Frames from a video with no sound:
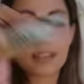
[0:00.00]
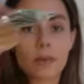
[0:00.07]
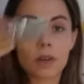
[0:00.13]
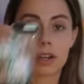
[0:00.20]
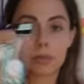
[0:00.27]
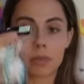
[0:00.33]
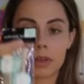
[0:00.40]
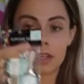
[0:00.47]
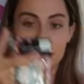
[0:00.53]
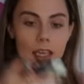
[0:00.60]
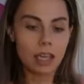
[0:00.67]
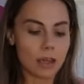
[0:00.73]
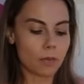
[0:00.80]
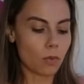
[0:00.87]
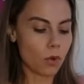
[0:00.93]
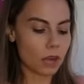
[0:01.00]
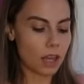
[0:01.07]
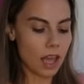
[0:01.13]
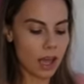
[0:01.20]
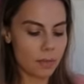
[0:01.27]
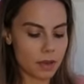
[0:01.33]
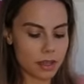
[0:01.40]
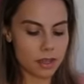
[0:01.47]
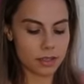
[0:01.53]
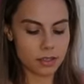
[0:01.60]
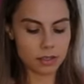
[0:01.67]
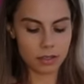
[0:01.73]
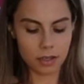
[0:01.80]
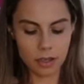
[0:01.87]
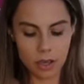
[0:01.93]
that we're gonna put the cake. More
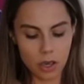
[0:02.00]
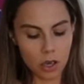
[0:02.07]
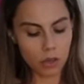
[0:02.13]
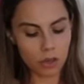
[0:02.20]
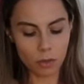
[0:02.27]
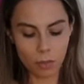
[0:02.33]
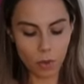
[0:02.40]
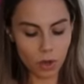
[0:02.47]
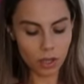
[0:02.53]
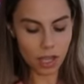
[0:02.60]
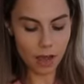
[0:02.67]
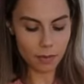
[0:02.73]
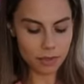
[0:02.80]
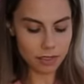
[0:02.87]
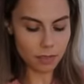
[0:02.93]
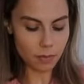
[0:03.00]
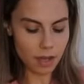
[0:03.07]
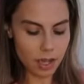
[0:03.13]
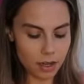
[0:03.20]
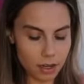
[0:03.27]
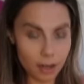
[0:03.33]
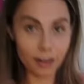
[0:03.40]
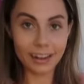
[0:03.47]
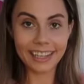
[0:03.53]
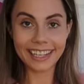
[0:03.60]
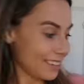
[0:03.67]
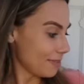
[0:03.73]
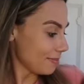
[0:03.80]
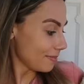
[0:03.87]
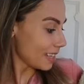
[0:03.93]
llamas. The more llamas, the better.
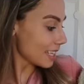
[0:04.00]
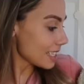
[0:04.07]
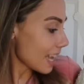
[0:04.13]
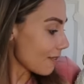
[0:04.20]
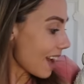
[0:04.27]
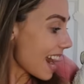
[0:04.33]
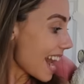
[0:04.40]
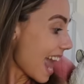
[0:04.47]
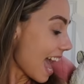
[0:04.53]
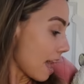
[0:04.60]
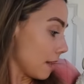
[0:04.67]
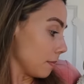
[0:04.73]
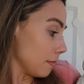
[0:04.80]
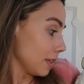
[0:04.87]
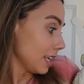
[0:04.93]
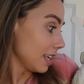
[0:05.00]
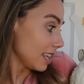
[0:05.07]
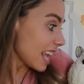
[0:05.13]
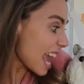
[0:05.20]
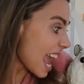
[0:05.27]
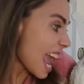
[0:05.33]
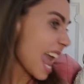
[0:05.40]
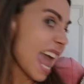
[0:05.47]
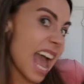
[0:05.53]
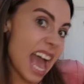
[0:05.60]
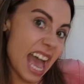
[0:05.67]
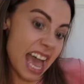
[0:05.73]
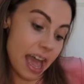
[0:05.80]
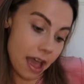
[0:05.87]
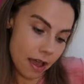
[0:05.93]
Isabella!
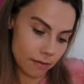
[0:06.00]
Yeah!